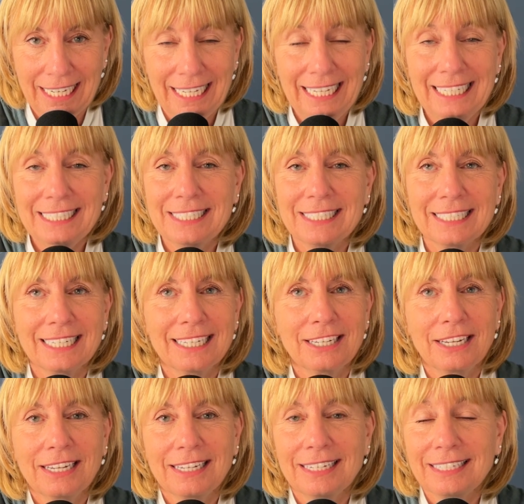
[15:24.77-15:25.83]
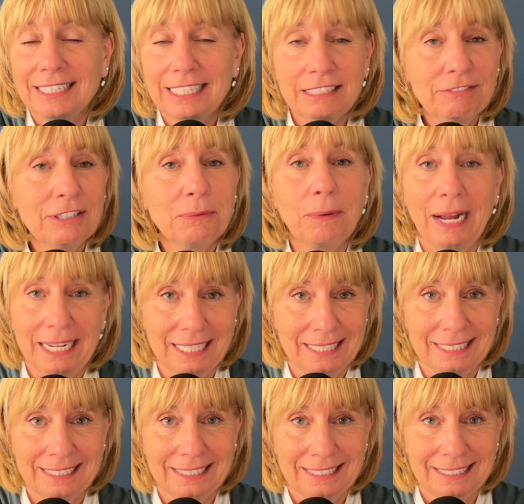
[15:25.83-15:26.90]
It's give it away.
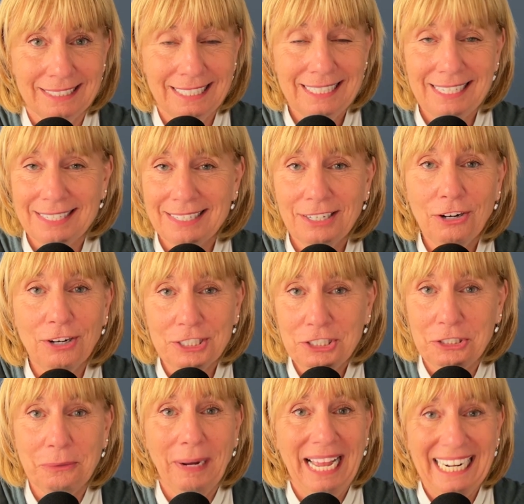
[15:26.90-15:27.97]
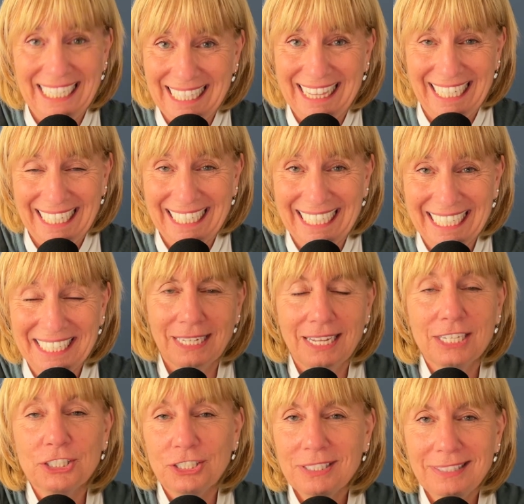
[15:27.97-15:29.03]
It doesn't cost you anything.
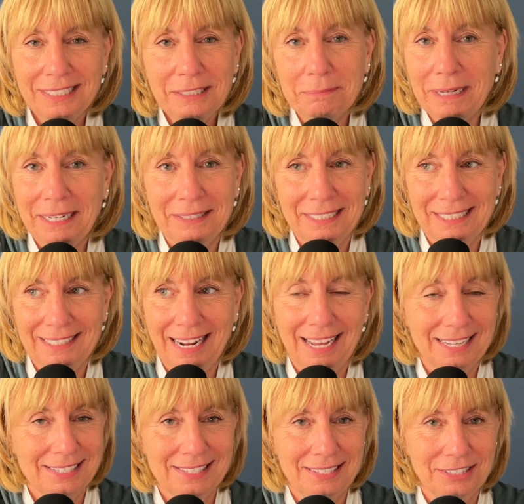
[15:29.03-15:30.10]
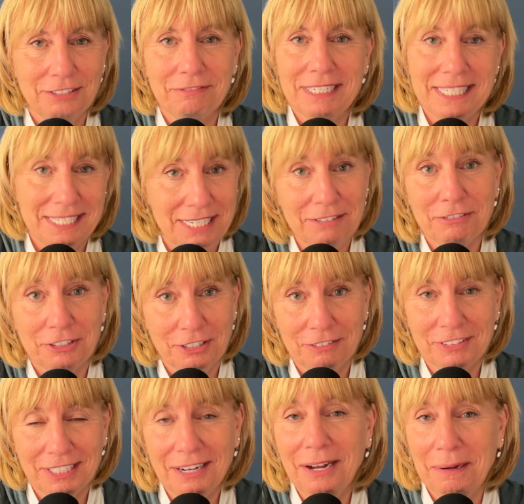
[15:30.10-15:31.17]
Just think about it as the receiver of
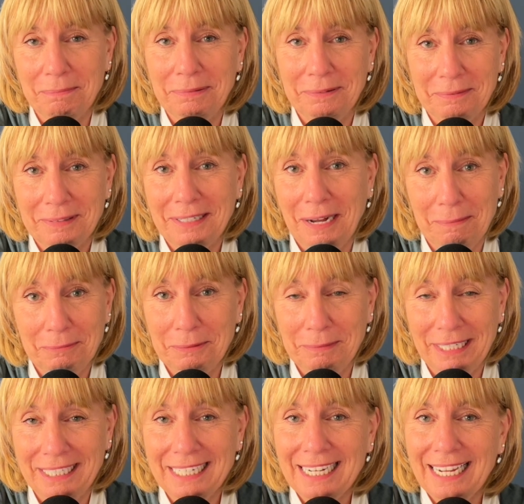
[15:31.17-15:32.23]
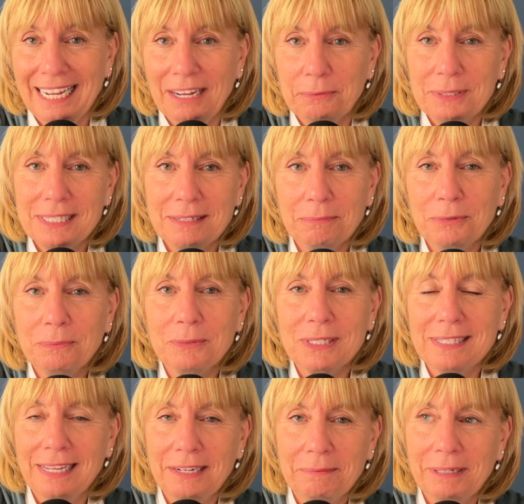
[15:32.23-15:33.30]
the compliment. When someone will
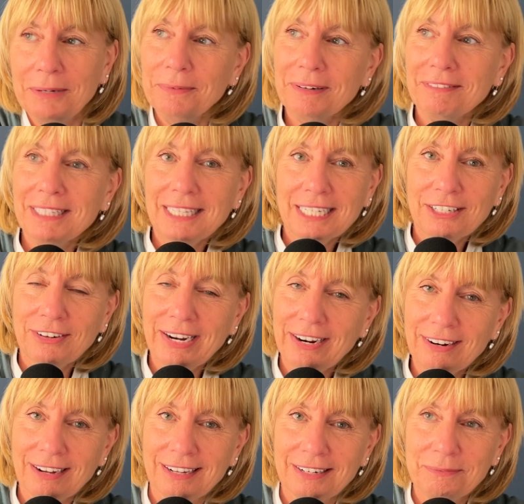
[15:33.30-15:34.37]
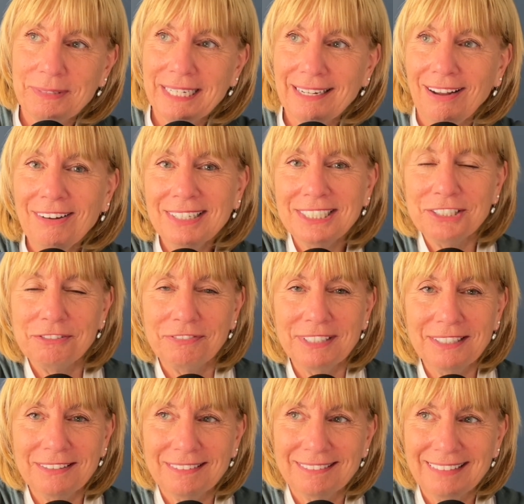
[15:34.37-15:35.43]
say to me, oh, I really like your haircut. I'm like, oh, I just
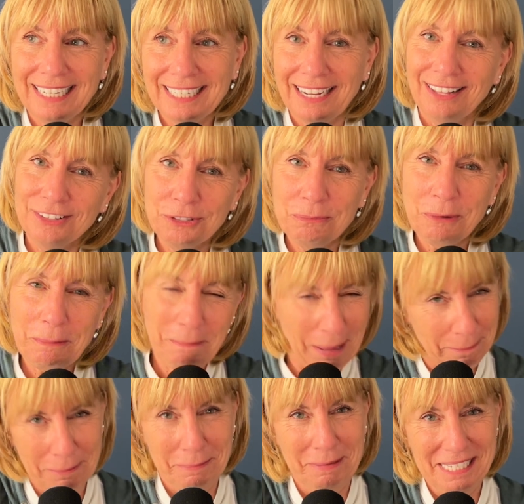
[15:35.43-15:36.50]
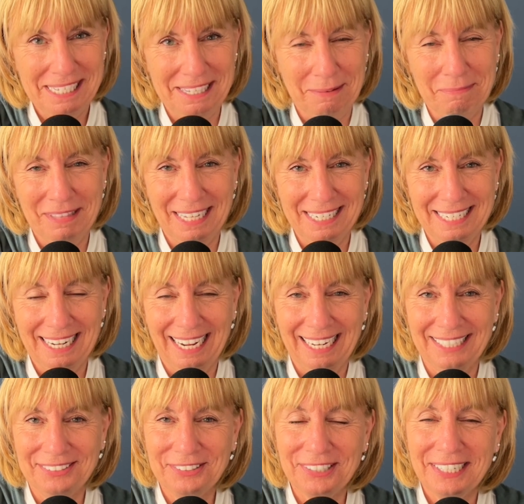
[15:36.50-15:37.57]
feel like a little more pep in my step that day.
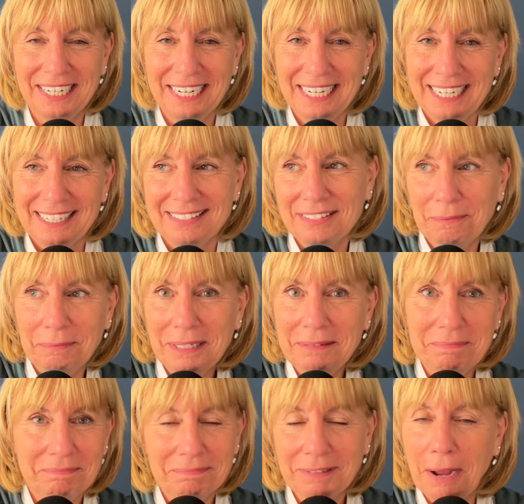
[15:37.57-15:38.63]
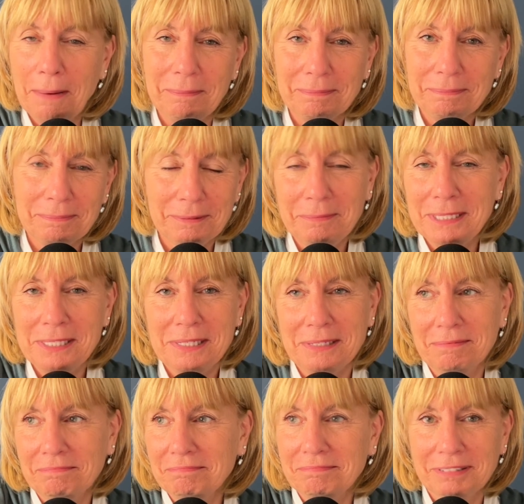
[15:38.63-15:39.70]
Or somebody compliments
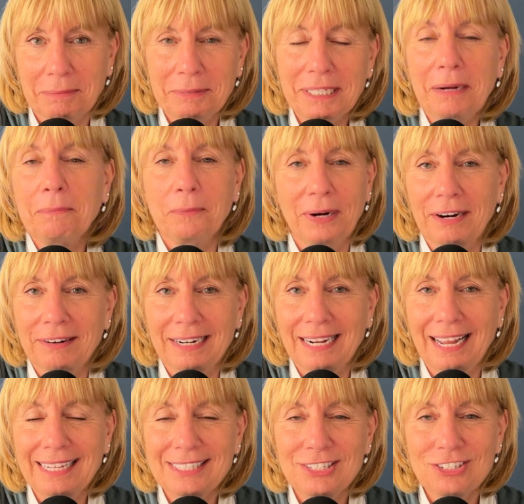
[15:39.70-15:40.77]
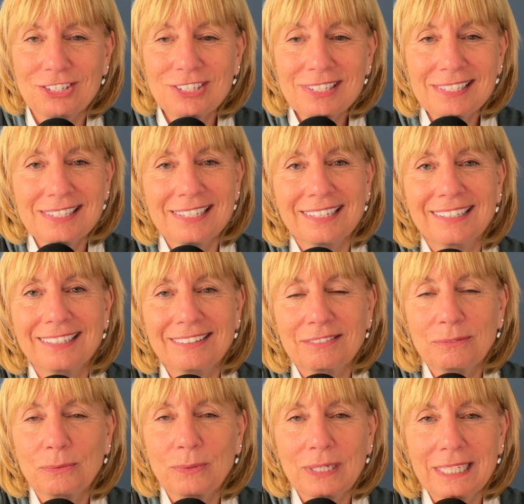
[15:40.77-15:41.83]
something I'm wearing. It's just,
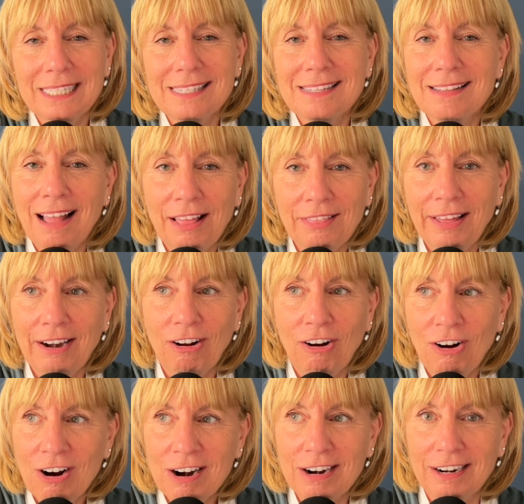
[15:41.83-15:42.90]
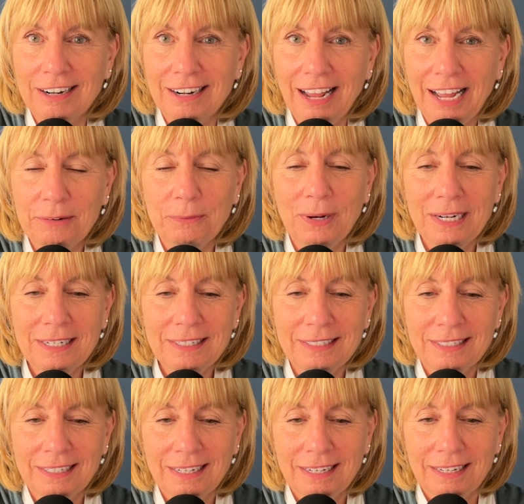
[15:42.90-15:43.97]
it's not that hard. I
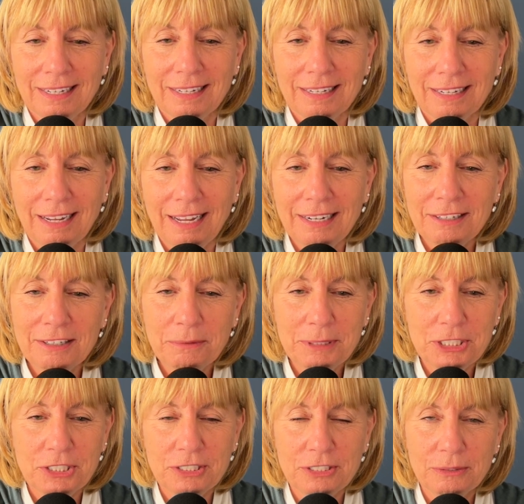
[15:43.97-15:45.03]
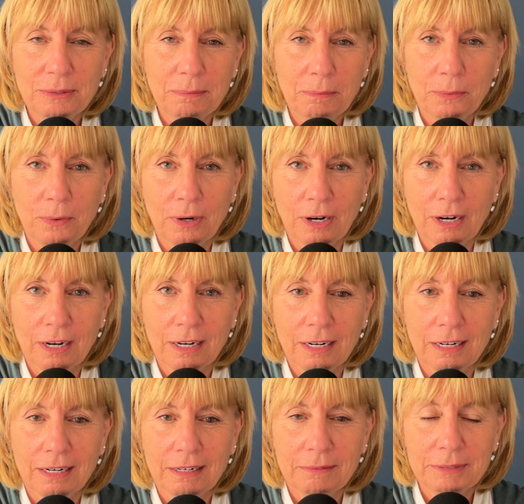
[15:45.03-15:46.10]
don't know, we should do it more.
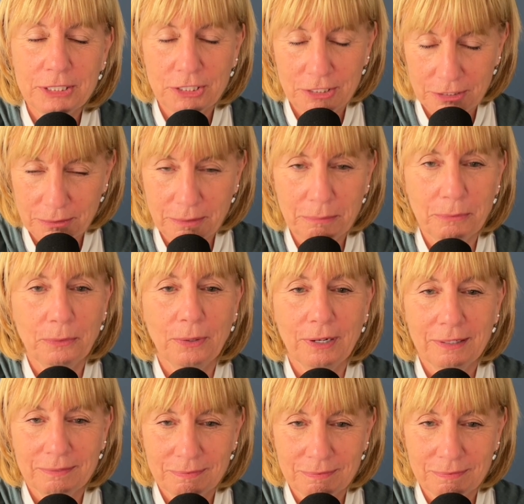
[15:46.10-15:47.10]
We should do it more.